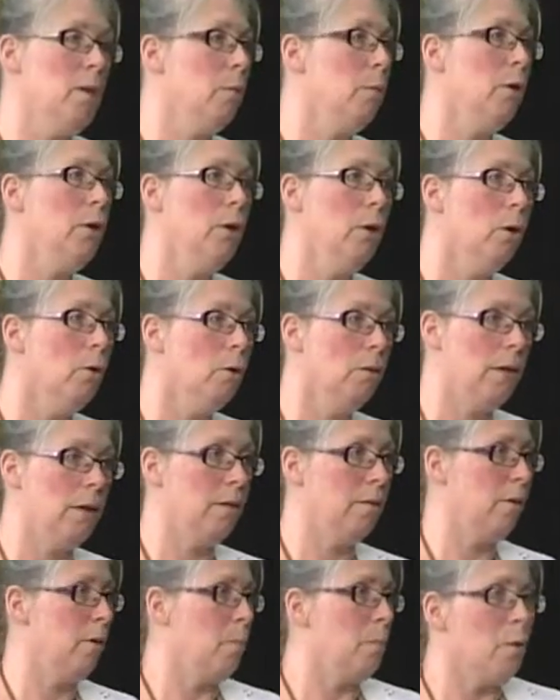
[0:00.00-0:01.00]
we know
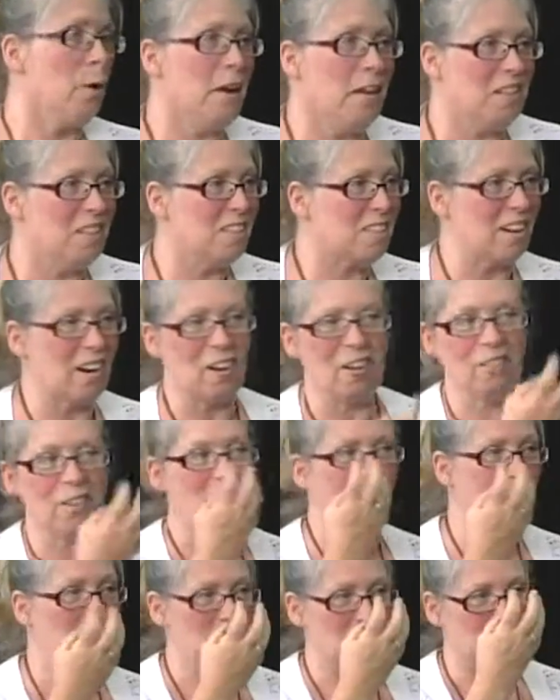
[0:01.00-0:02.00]
that their brains
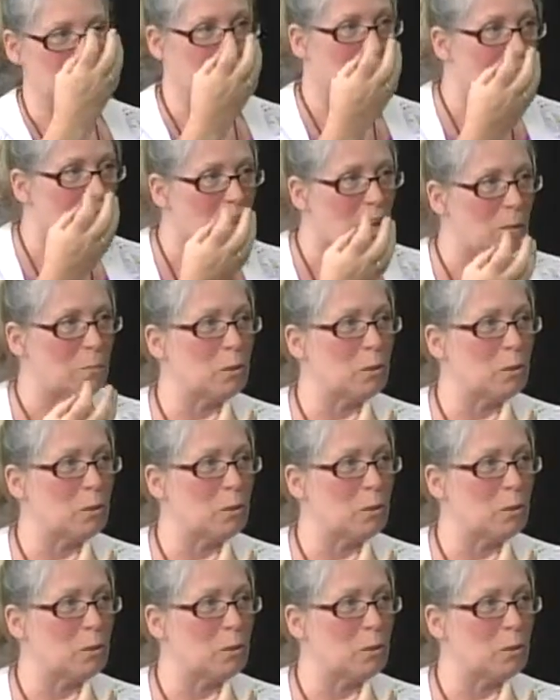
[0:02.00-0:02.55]
aren't developed.